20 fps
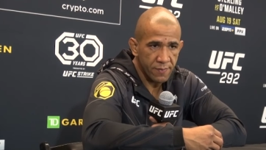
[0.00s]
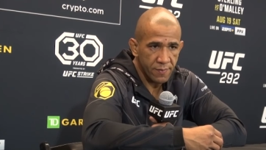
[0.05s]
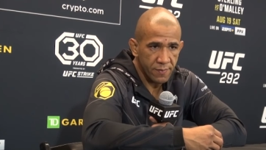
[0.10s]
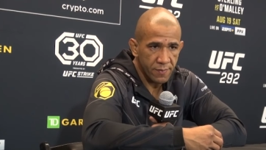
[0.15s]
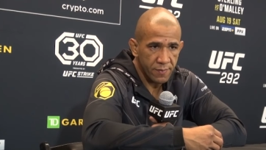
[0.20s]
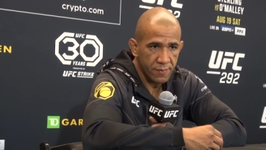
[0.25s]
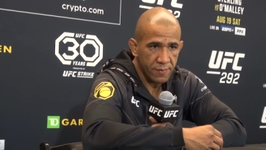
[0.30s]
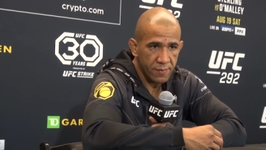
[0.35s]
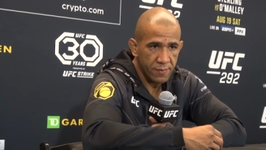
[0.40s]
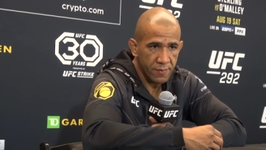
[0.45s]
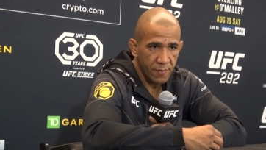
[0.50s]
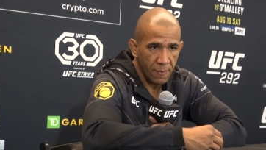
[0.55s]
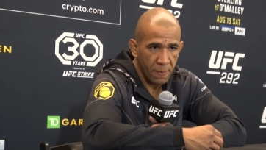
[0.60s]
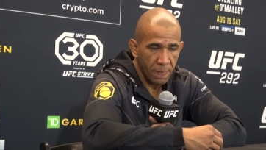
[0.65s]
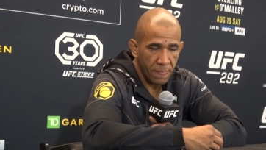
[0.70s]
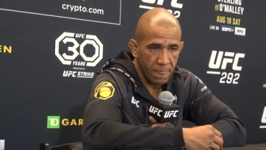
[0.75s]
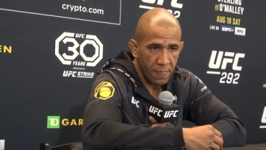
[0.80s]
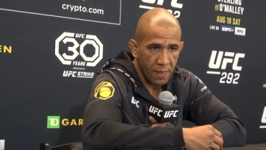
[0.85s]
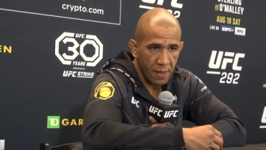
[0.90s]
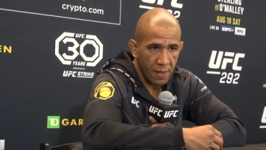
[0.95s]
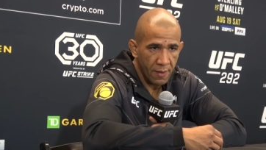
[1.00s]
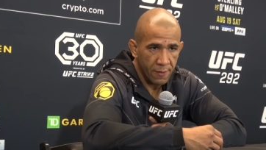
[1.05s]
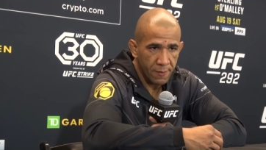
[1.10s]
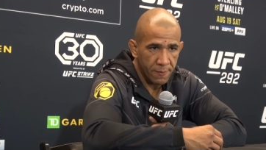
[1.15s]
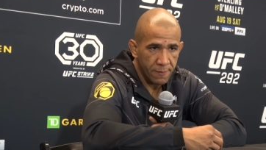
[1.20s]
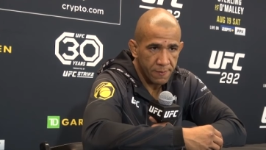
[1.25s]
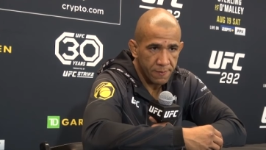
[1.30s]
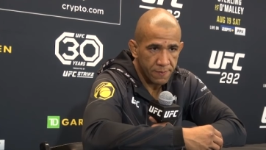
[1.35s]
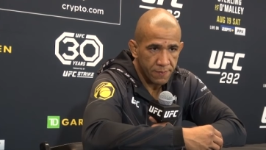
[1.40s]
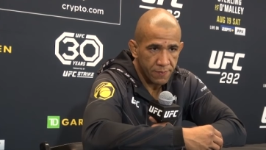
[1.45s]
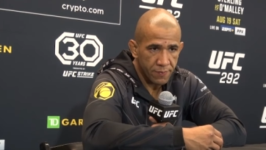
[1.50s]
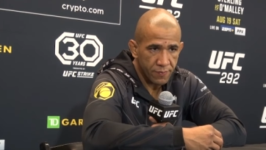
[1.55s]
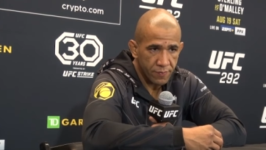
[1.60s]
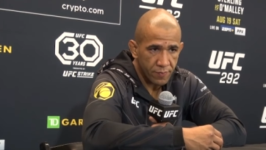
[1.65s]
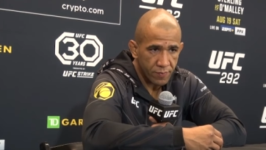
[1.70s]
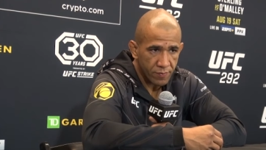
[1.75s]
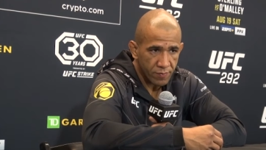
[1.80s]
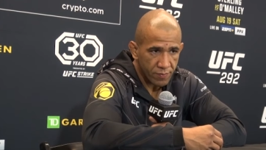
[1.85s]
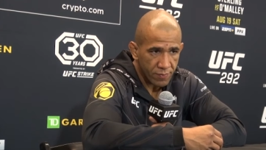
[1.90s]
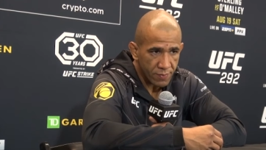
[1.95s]
Yeah. Any prediction
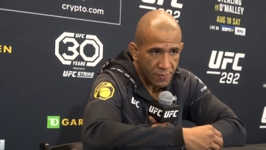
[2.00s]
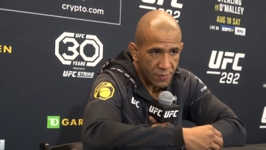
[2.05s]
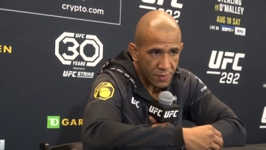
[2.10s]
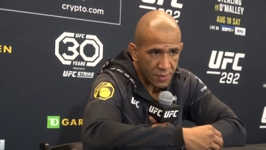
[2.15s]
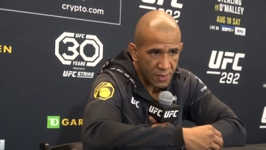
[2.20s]
or no?